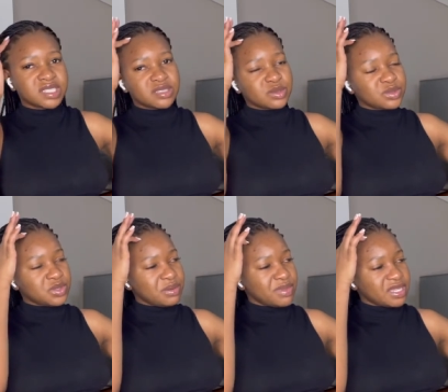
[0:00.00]
It's
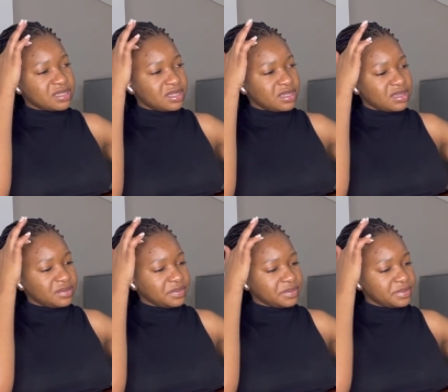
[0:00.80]
also a mess there.
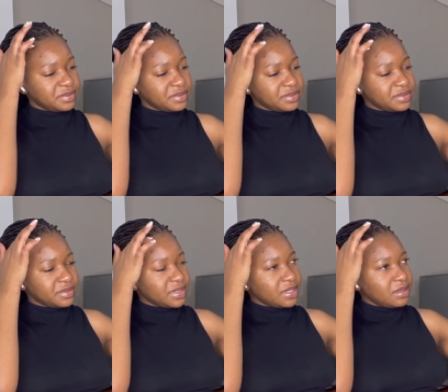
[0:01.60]

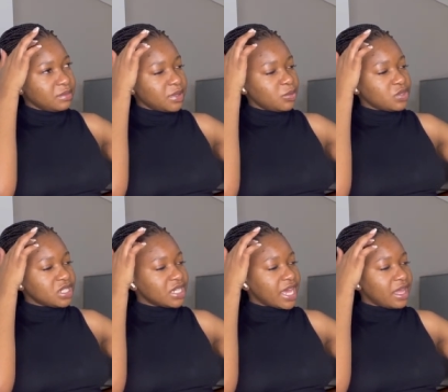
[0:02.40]
But we
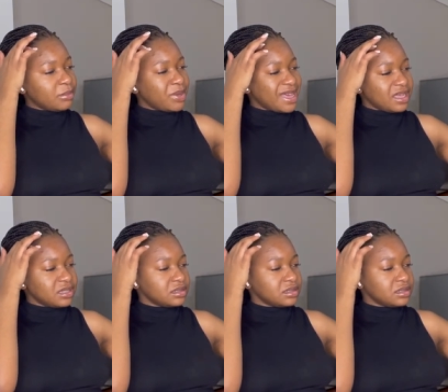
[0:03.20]
need a helper.